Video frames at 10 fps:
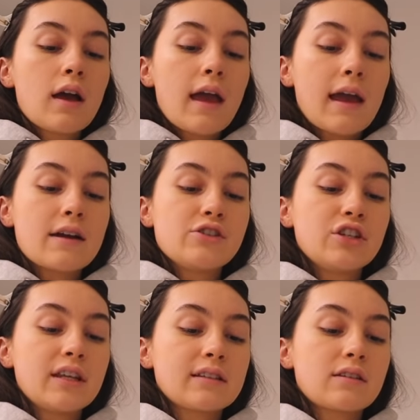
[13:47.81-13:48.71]
And she
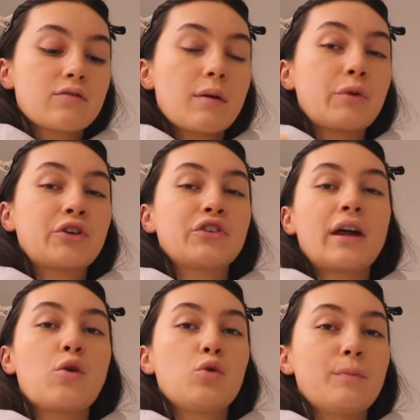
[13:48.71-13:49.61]
thinks it's from her
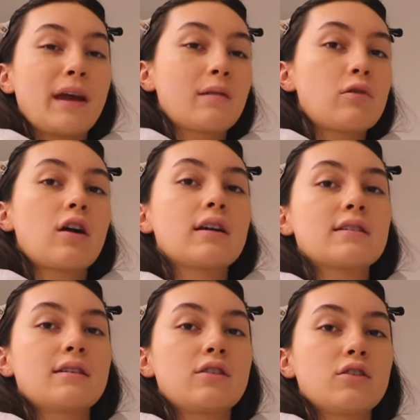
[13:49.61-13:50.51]
like old makeup
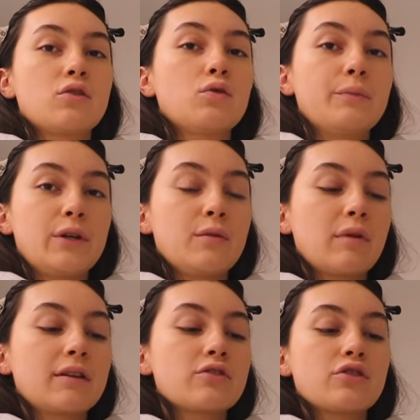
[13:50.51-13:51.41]
products and her old beauty blender.